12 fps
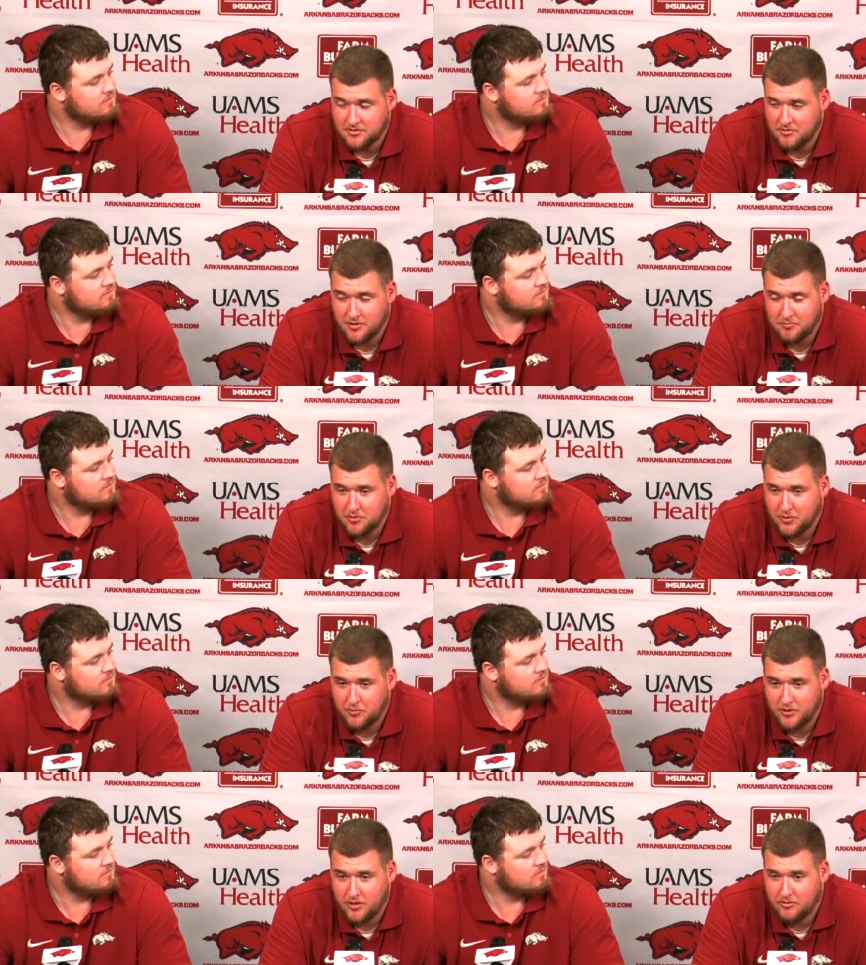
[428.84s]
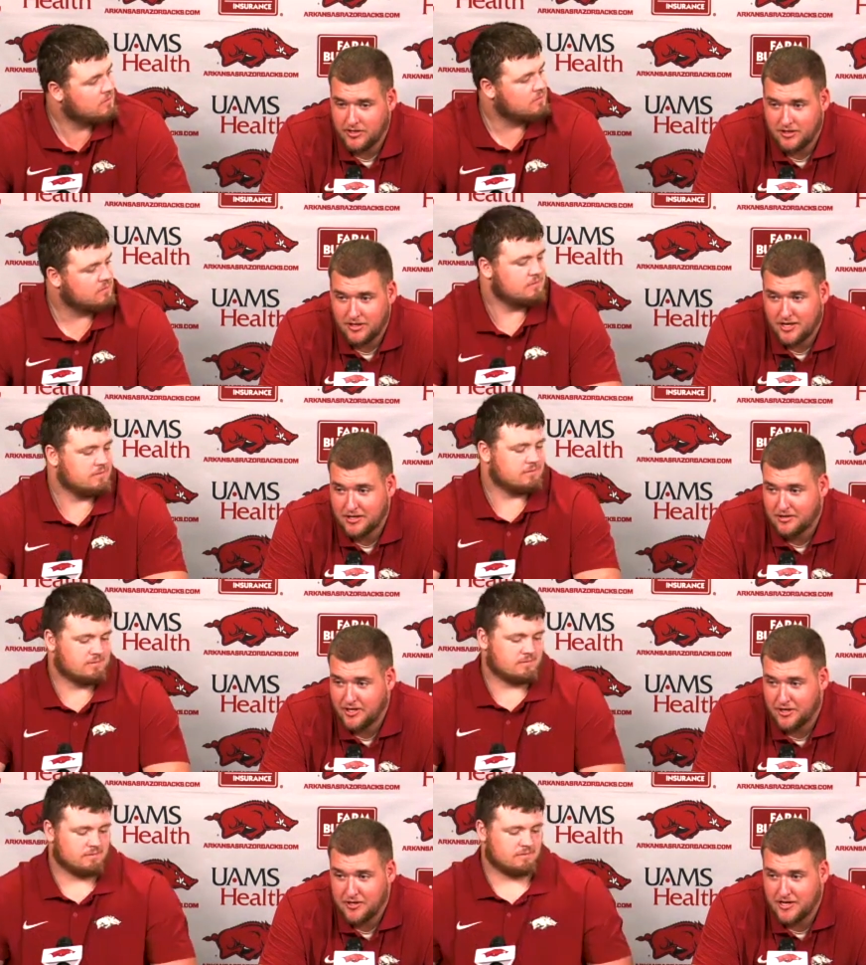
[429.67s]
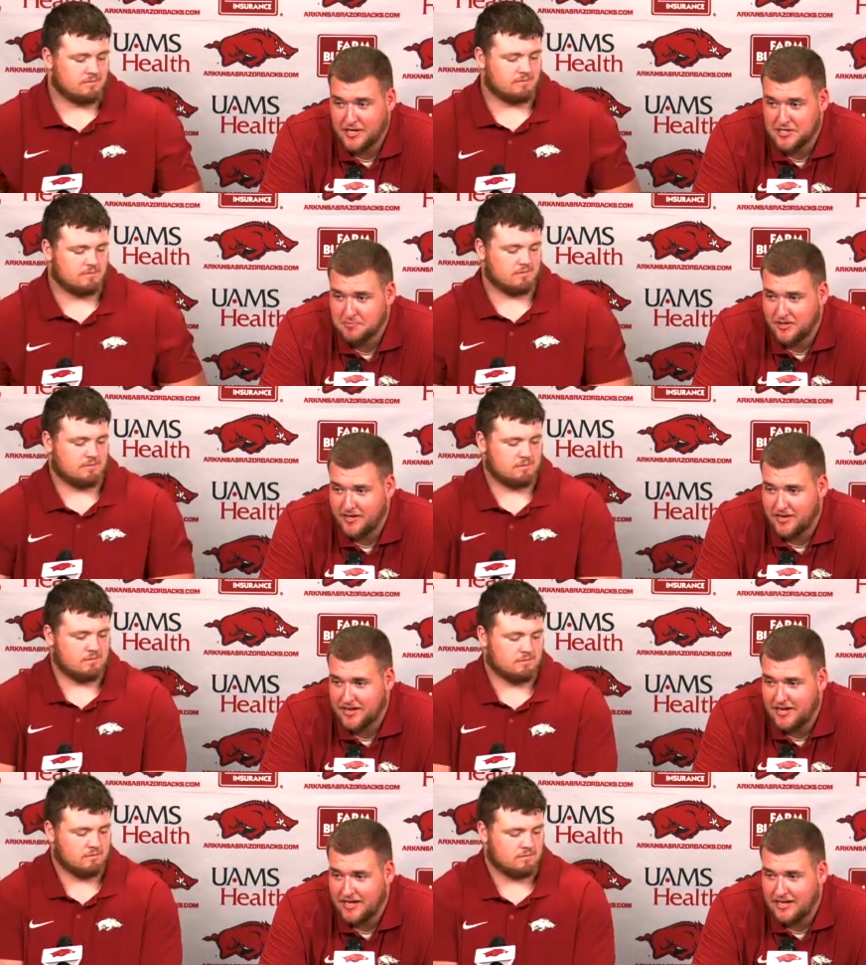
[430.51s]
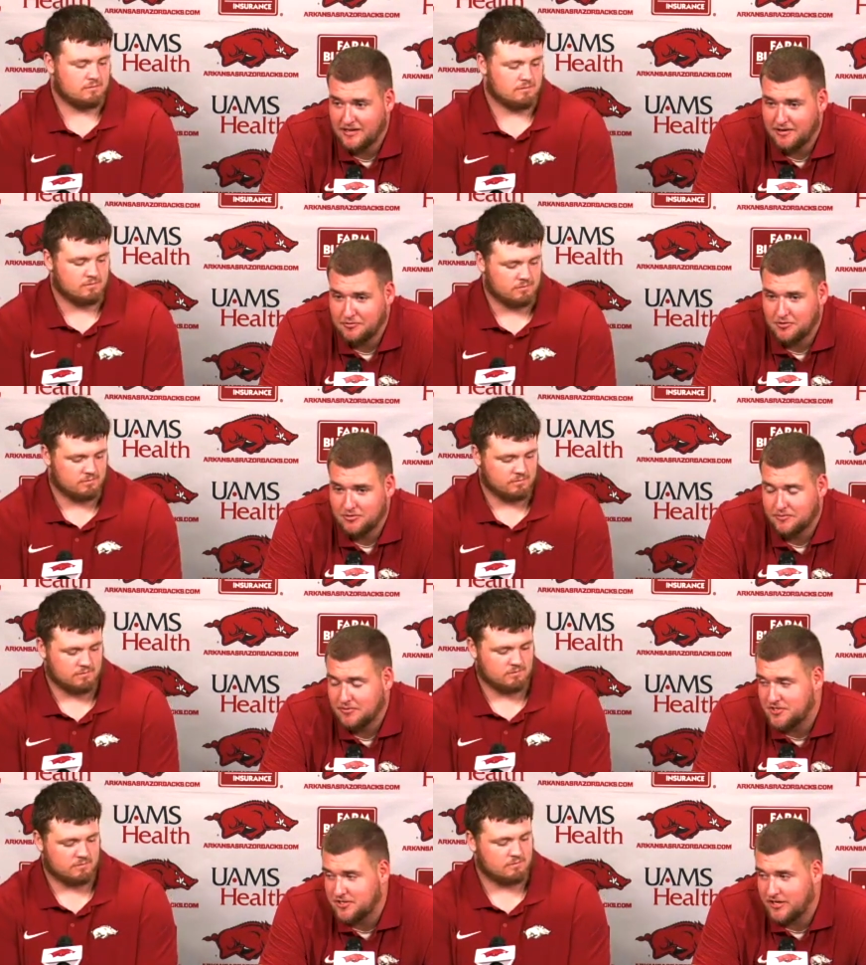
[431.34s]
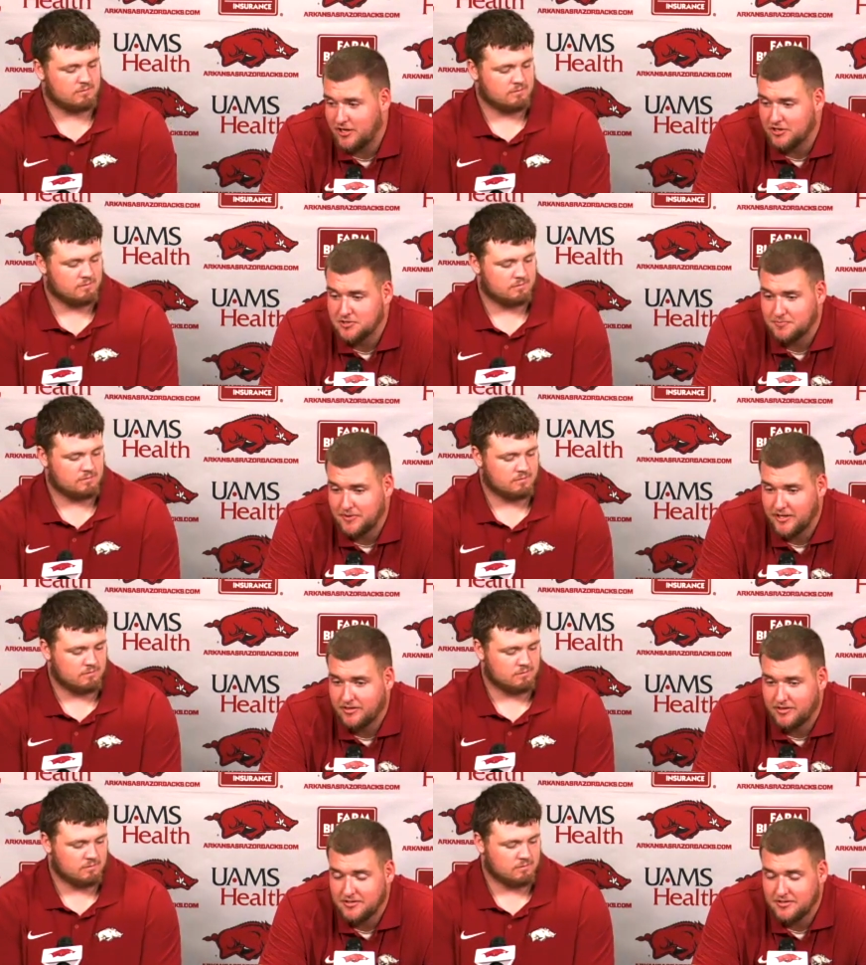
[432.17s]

Speaker 1: Going up pretty well. We got a lot of young guys playing at a high level. You mentioned Eric Smith.